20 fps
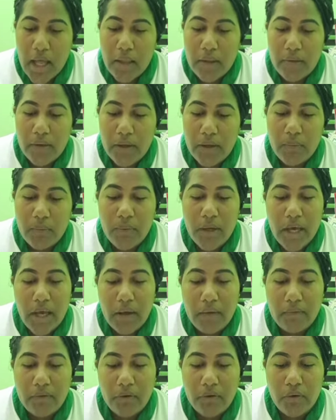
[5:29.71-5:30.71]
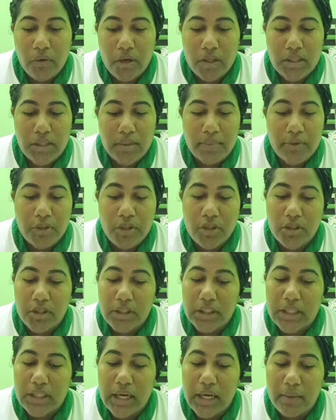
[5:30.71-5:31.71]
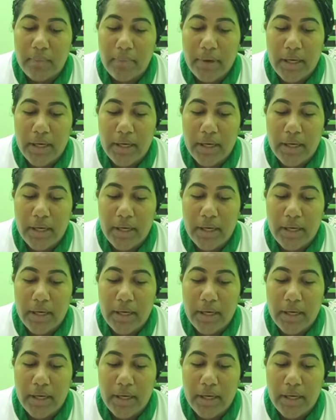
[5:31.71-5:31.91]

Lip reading: Then we have the gross habitual neglect